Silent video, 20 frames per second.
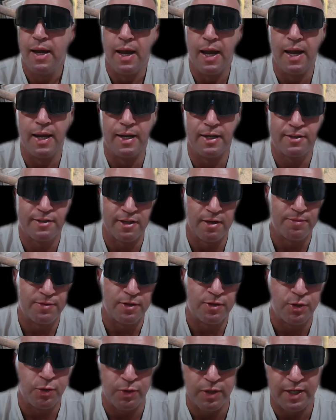And I
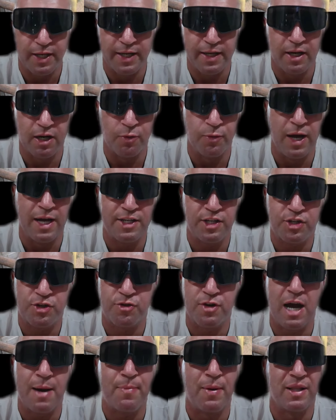substituted a ratchet
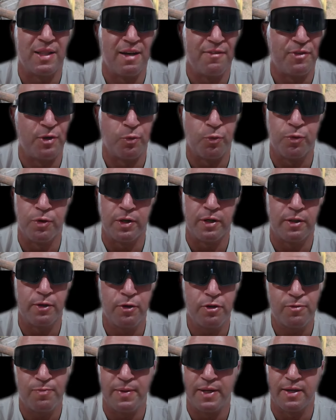strap. I left it really
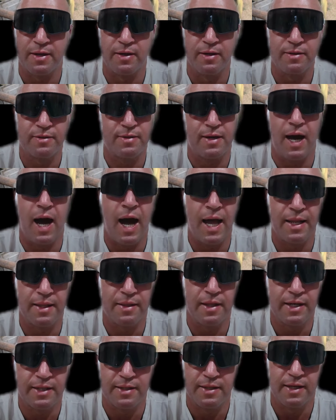loose because I
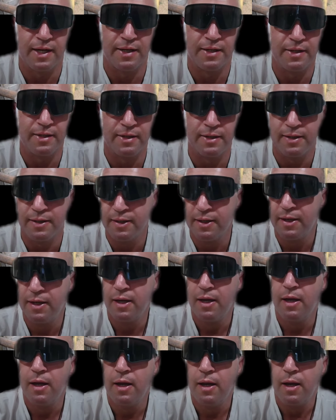didn't like the idea.
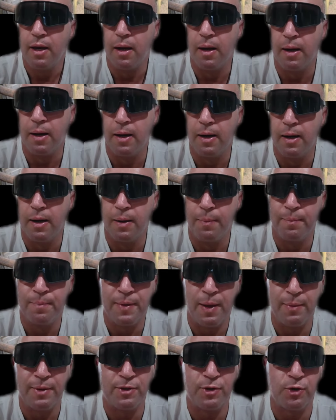
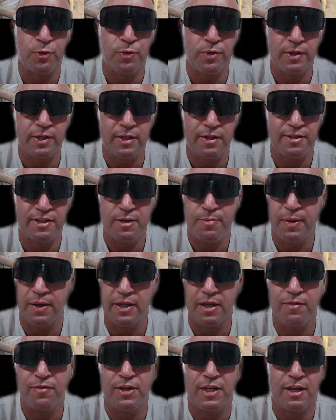I mean, do you really need a
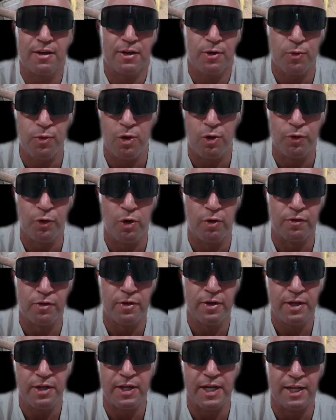seatbelt? Even if you get rolled
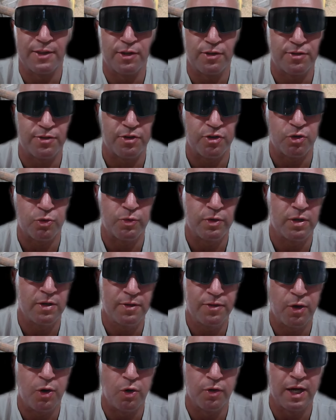over, you got the steering
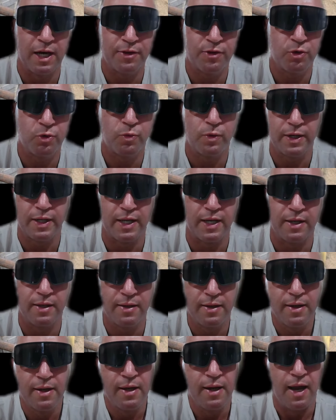wheel to hold on to with one
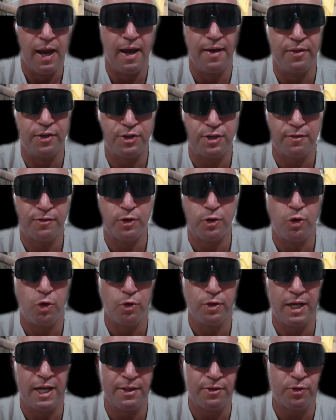hand and the shifter to
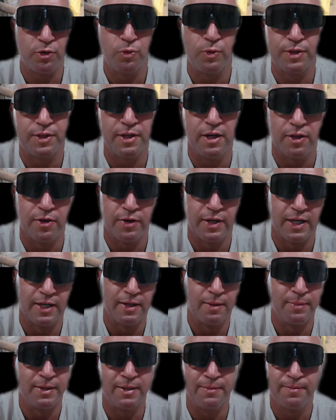hold on to with the other
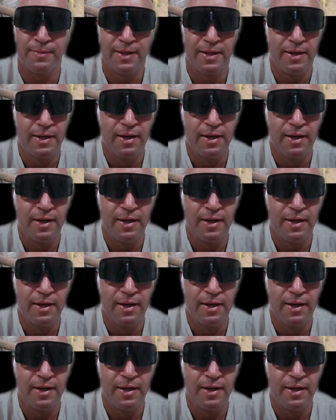hand. I mean,